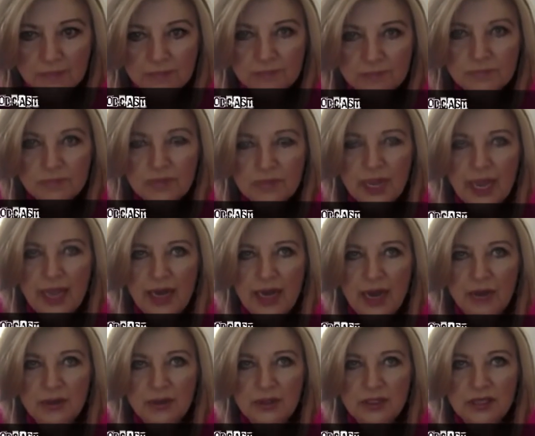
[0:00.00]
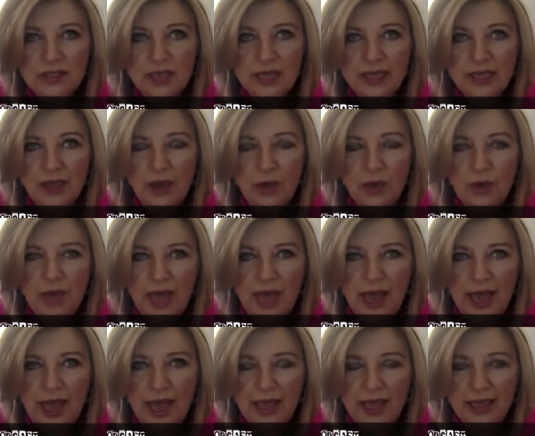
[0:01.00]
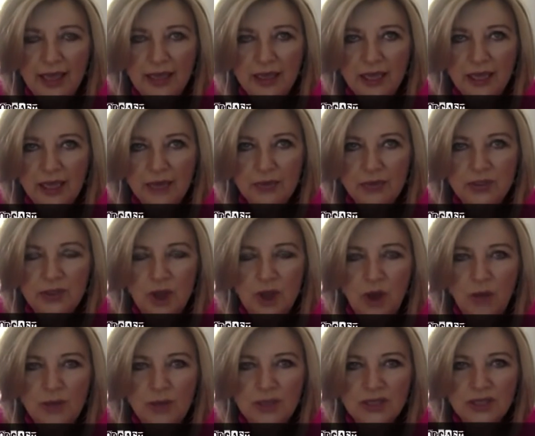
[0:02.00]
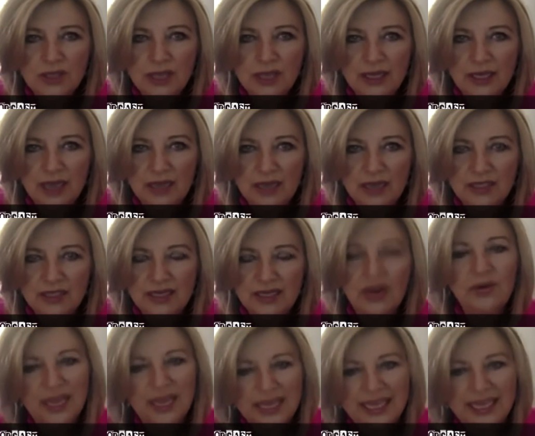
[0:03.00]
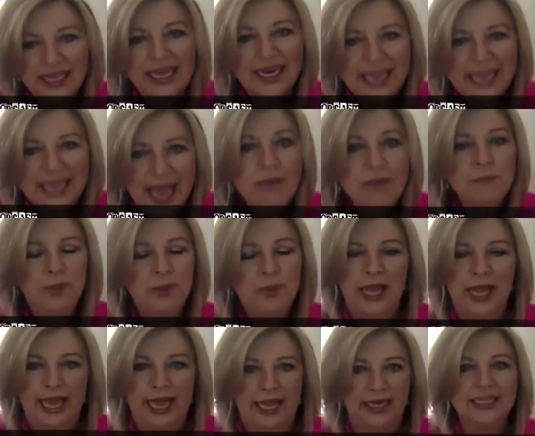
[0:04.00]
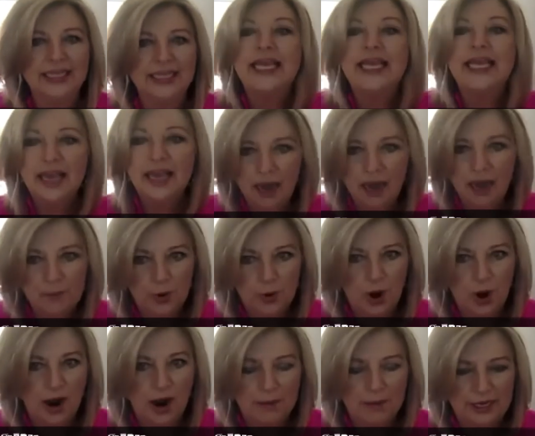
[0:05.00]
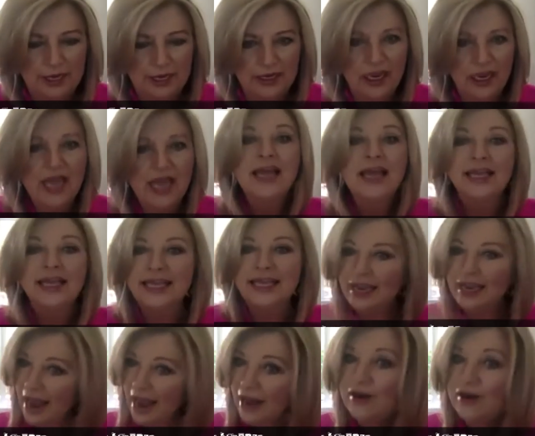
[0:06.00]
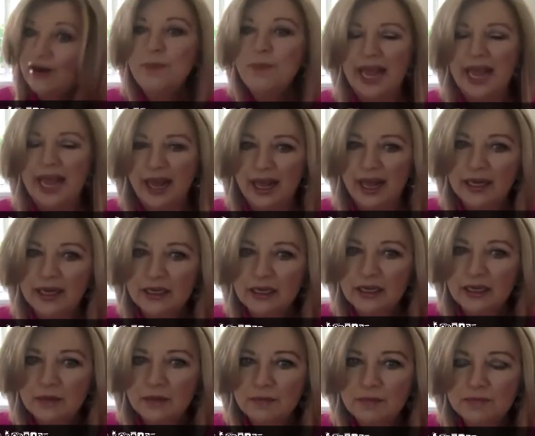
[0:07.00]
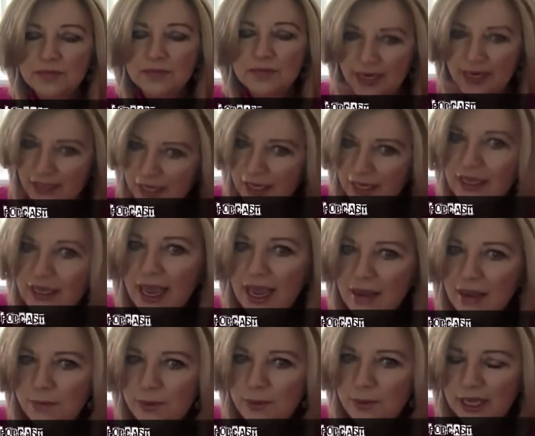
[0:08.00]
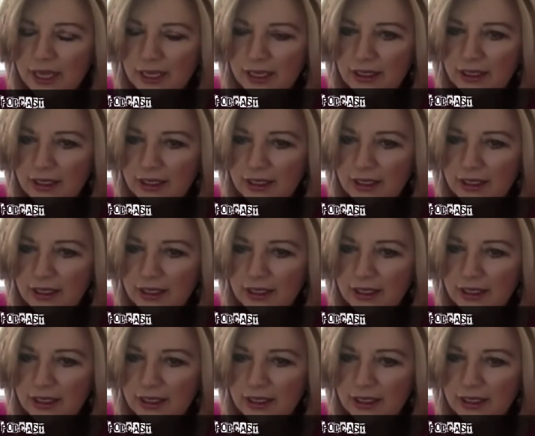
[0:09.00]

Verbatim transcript: Hmm. And I was like, okay. It was almost like God said, okay, get a game plan. Get up, Robin, get out of bed, and get a game plan.